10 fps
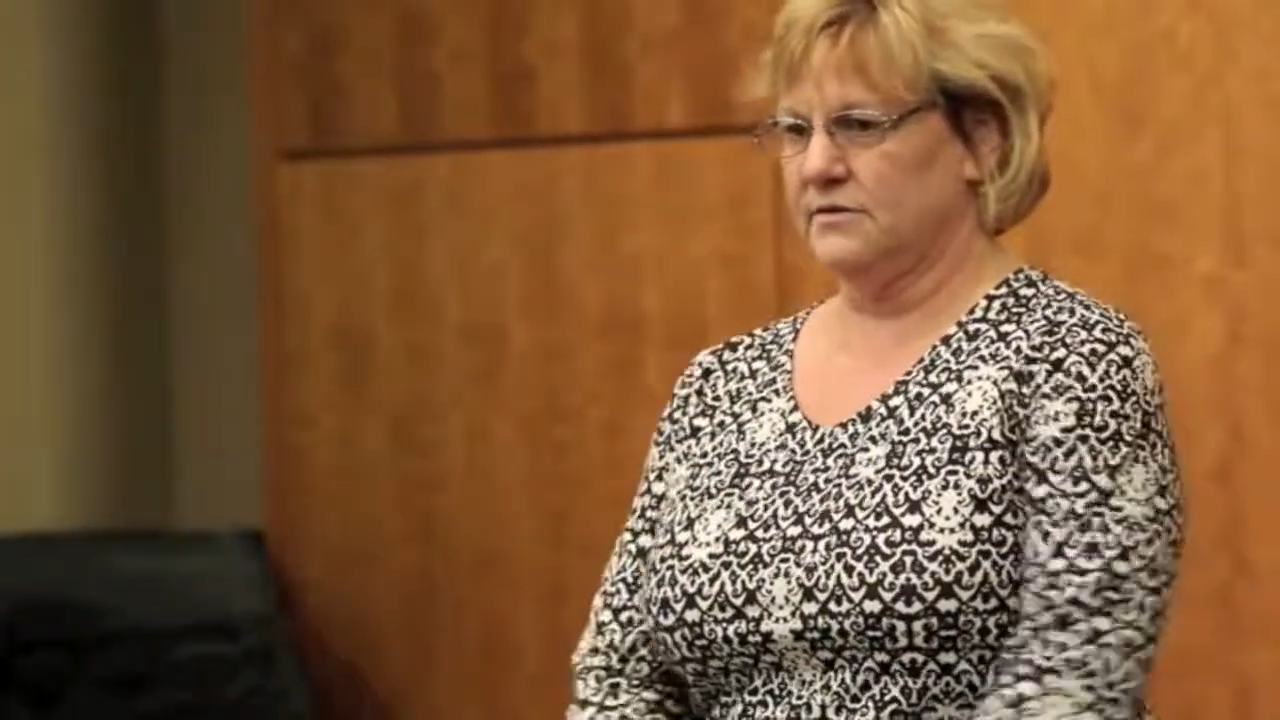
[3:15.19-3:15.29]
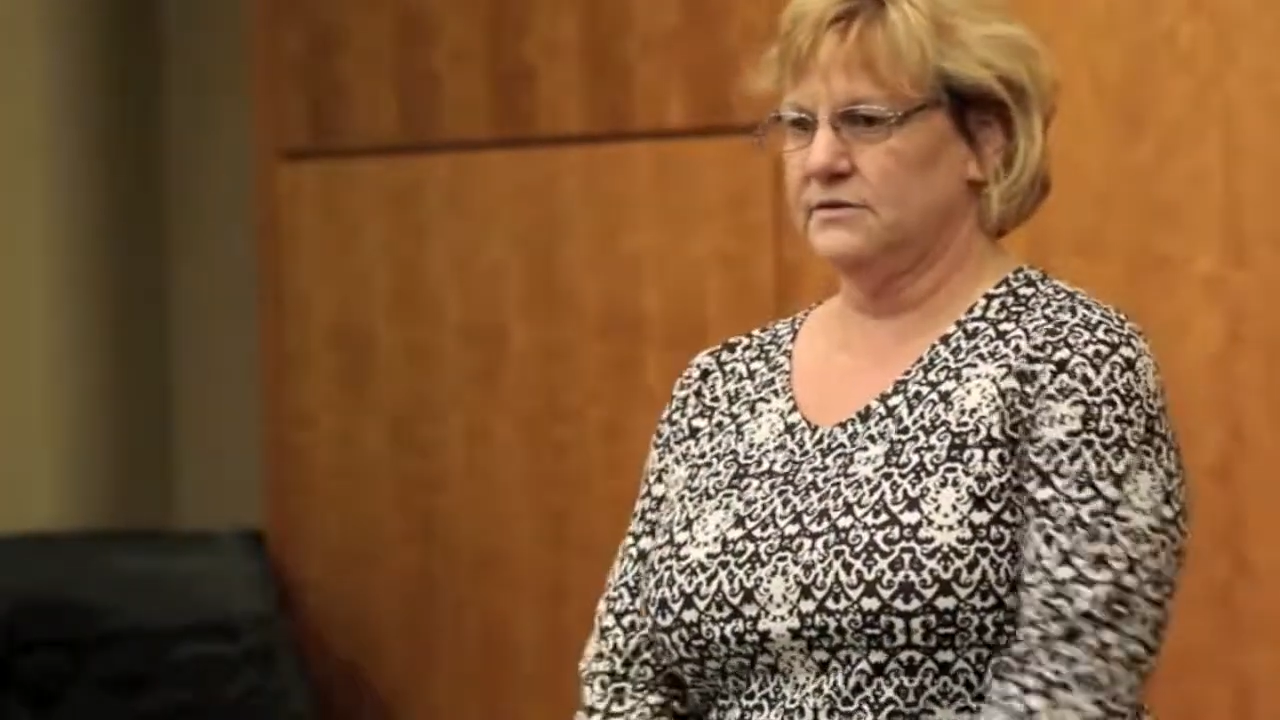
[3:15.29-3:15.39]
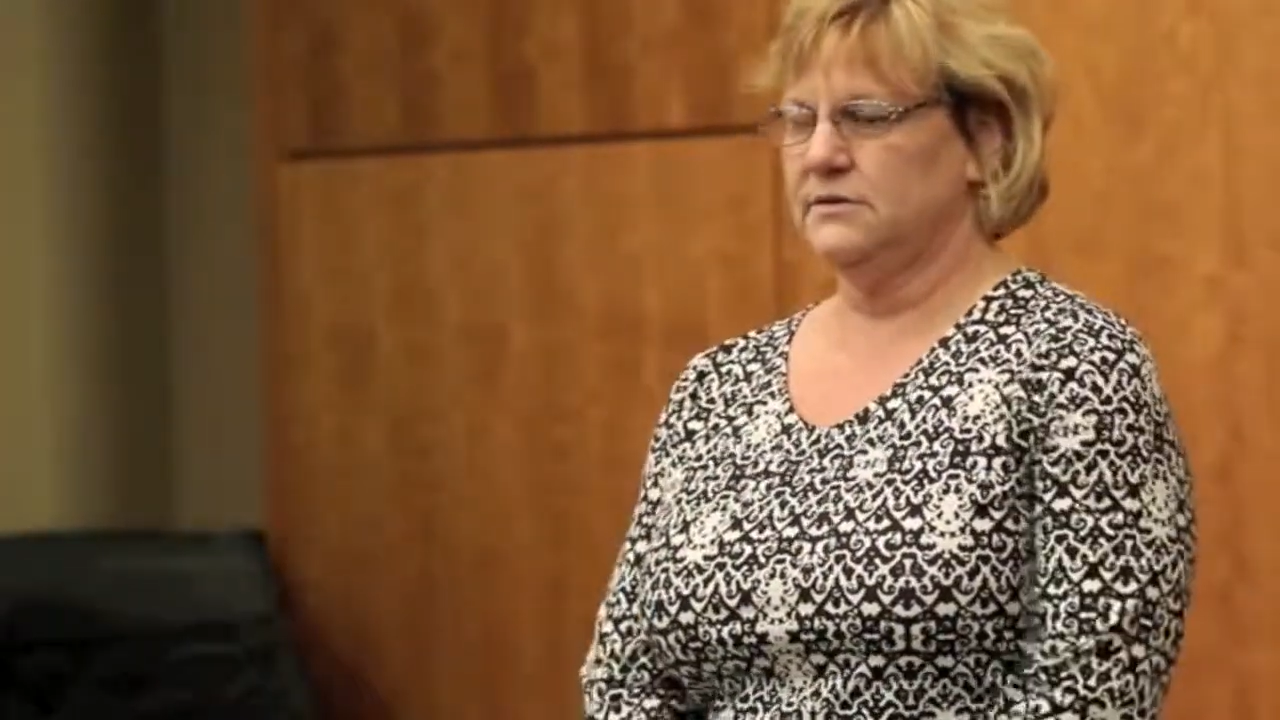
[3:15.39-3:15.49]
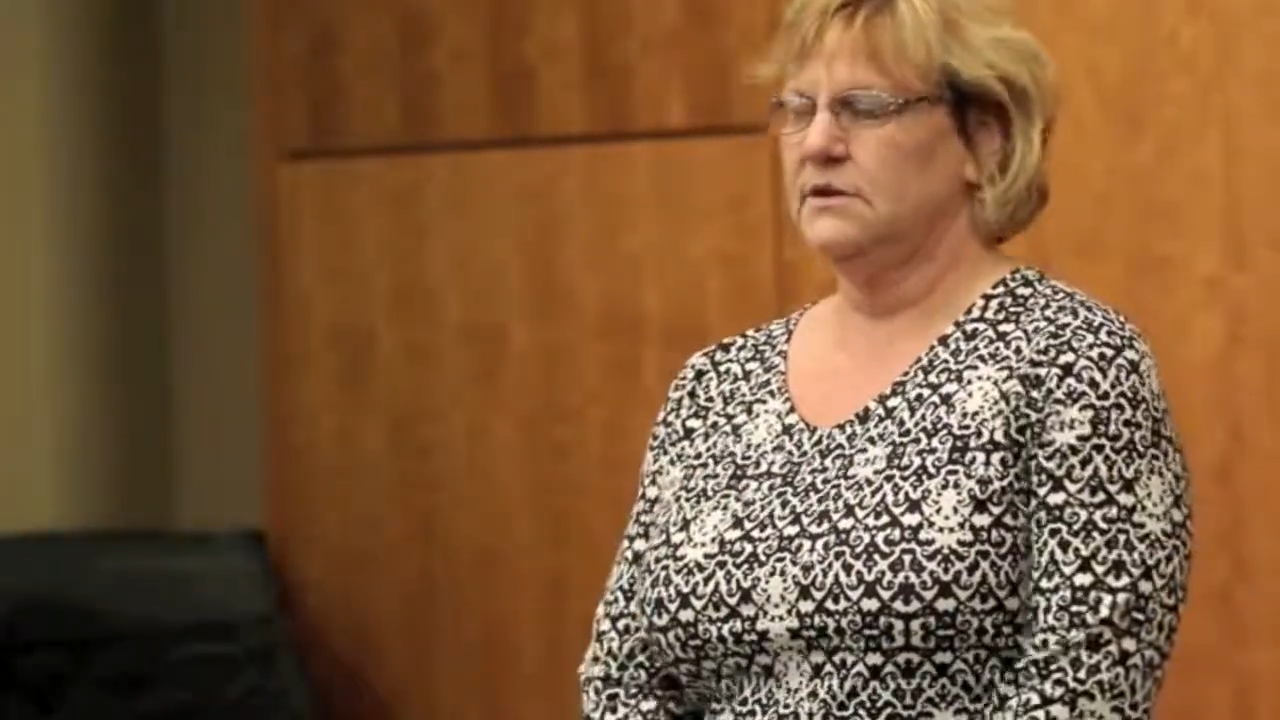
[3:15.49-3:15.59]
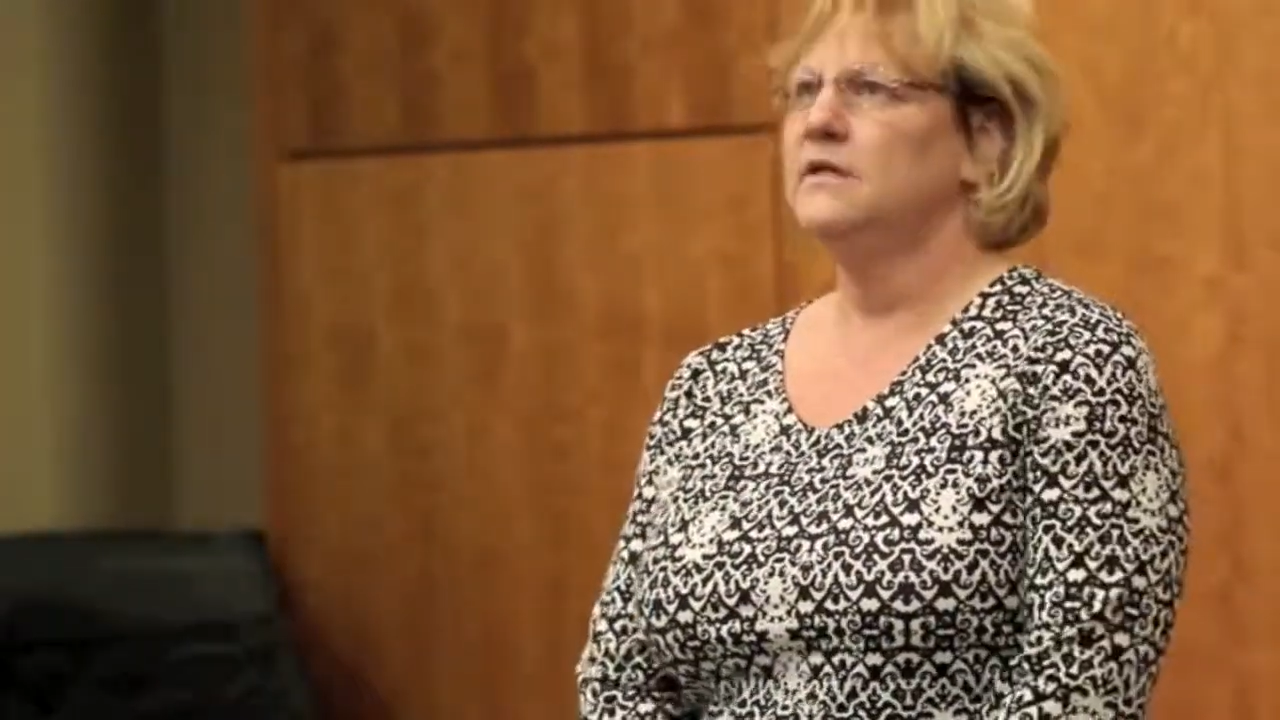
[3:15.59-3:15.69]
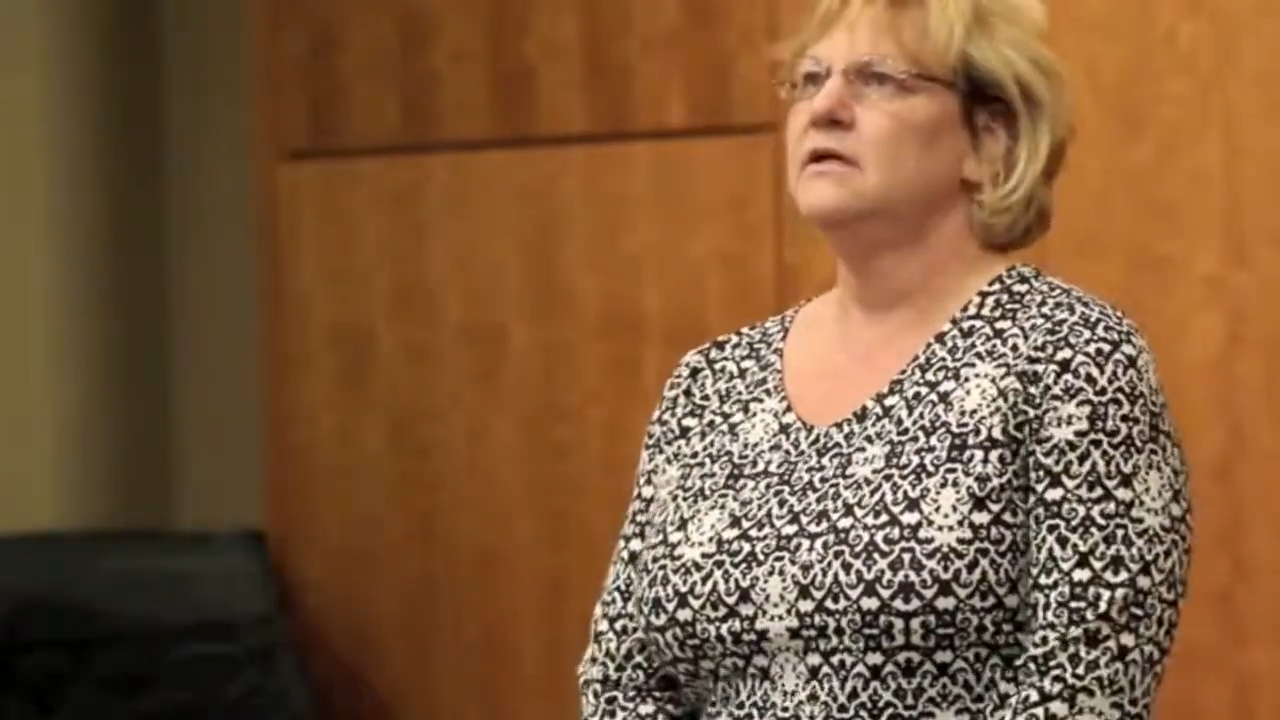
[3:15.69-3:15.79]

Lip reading: down.